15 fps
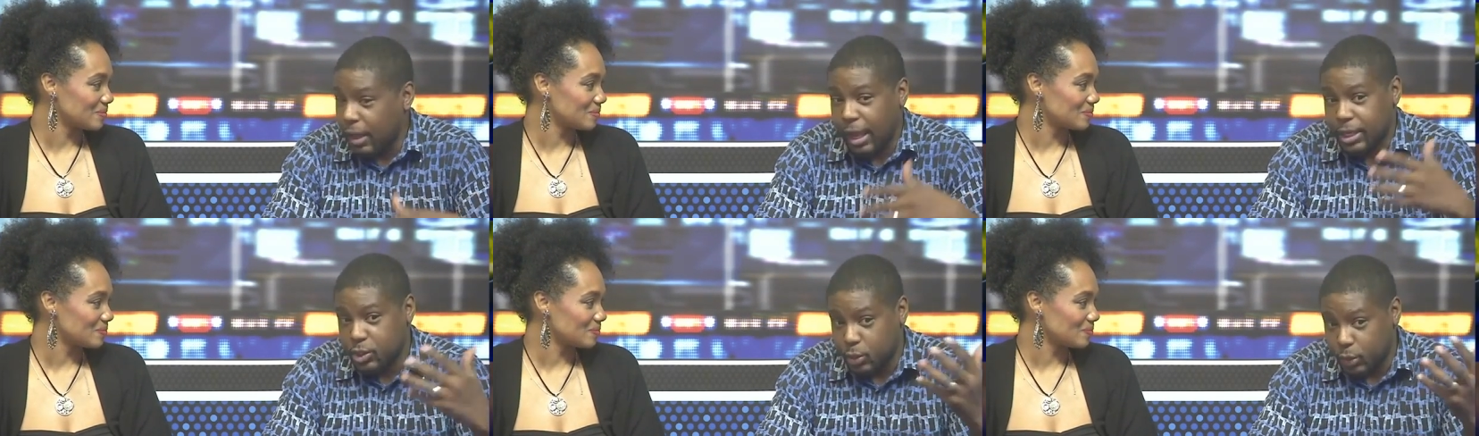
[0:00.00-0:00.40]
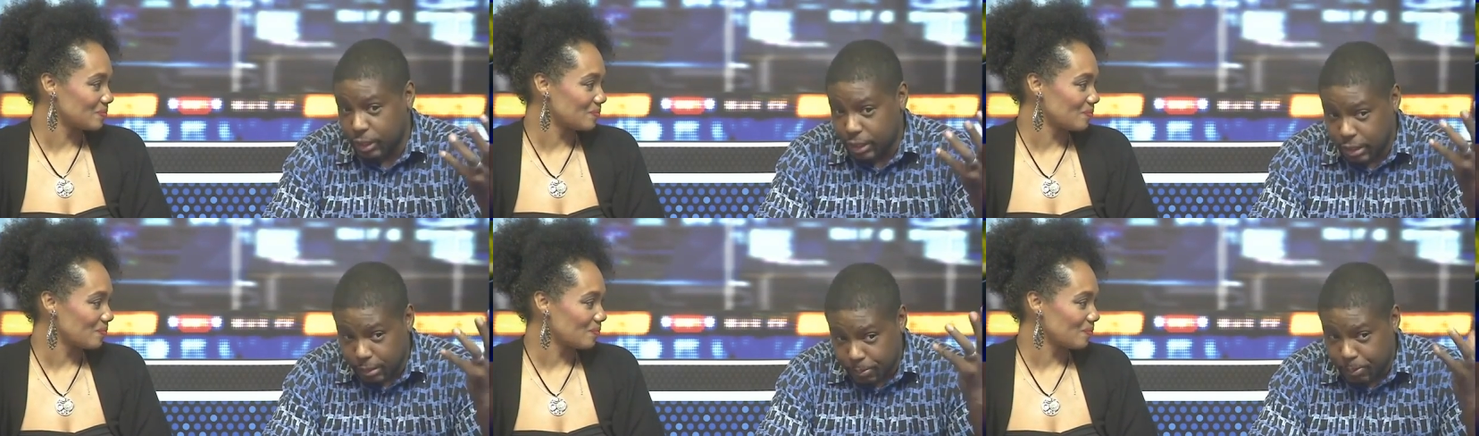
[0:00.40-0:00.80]
Speaker 1: and
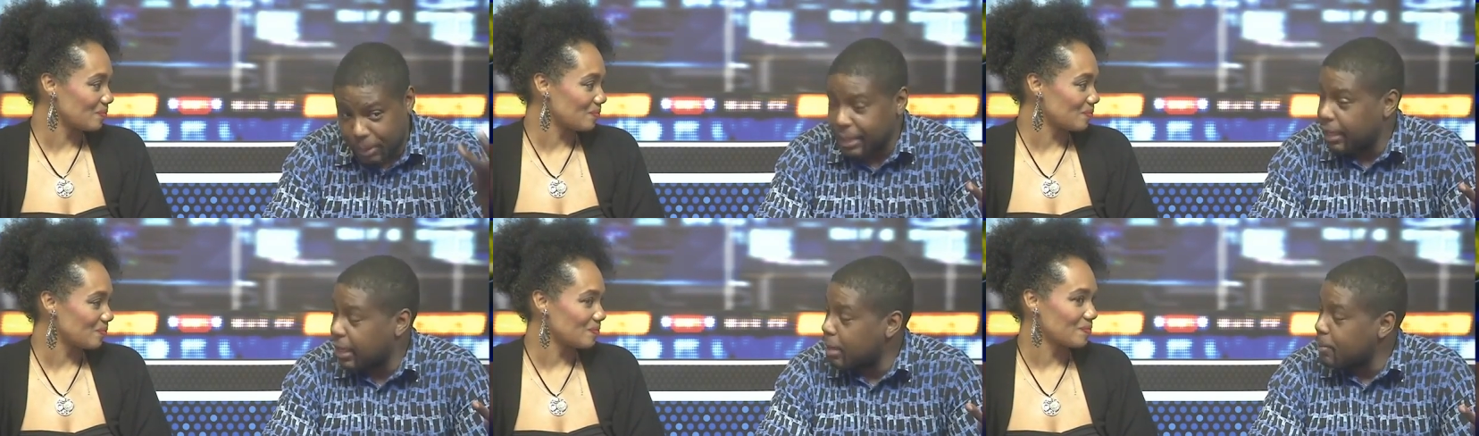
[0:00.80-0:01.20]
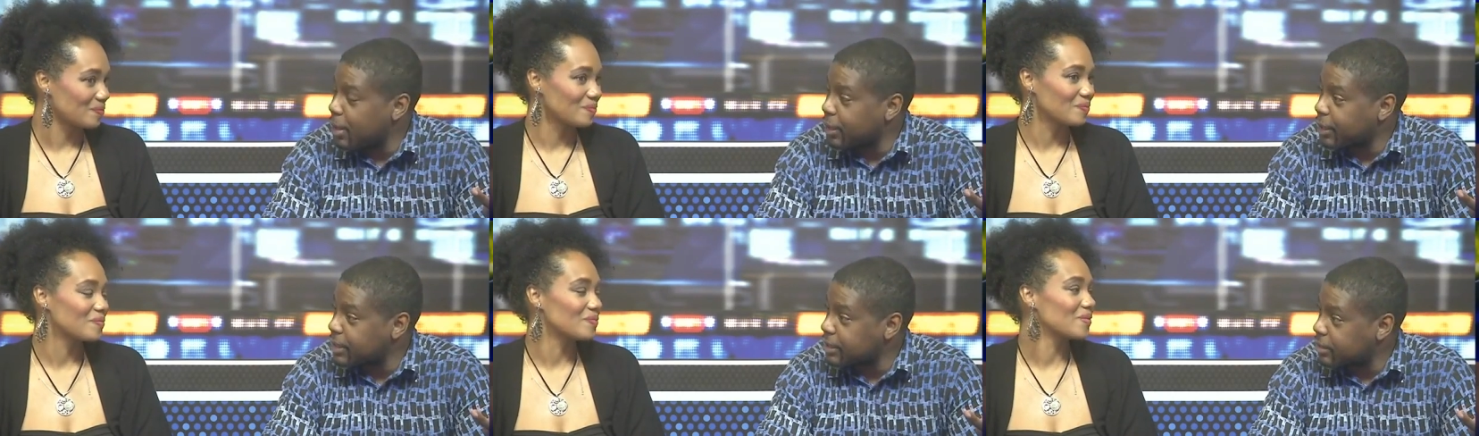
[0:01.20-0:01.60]
joining the big
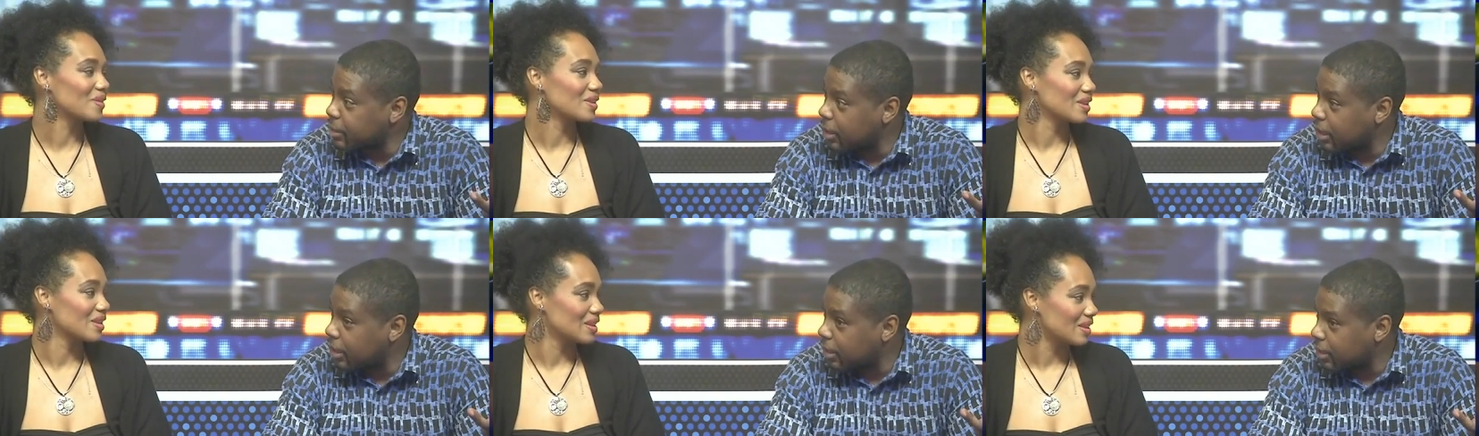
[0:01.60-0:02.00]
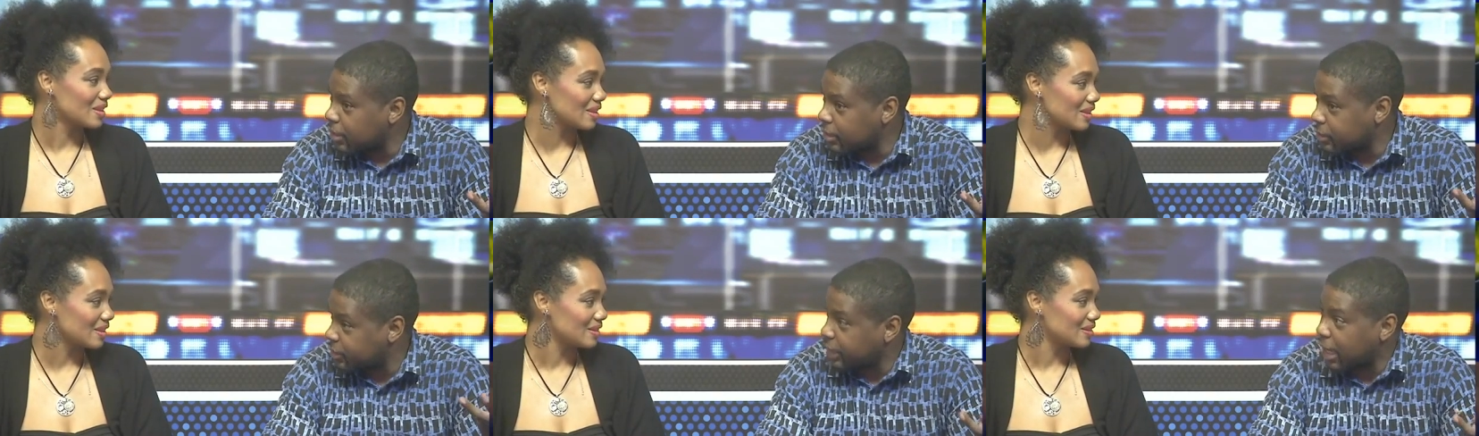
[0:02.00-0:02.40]
American
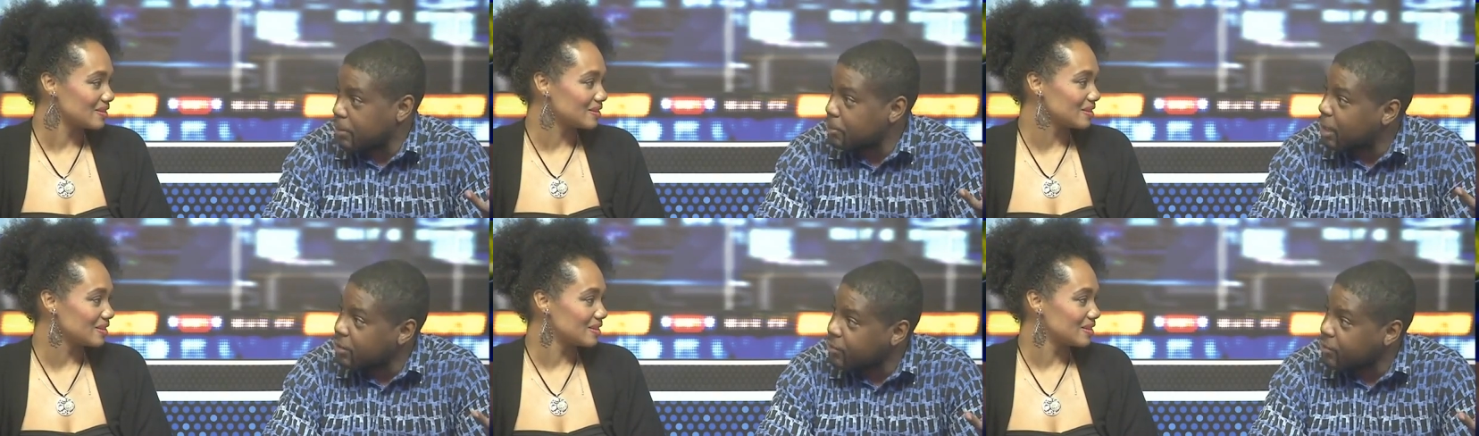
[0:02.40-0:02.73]
stable